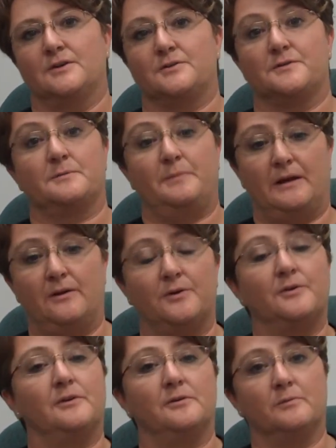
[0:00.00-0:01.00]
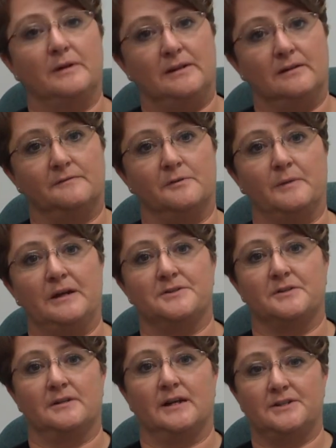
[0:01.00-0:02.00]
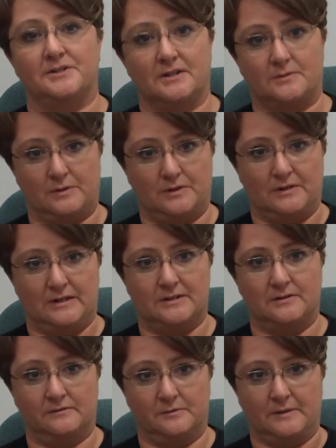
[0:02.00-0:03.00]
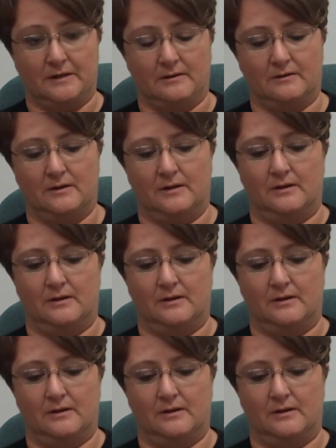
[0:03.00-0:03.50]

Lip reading: So as a pet owner, you'd read the information, digest what you need to from there.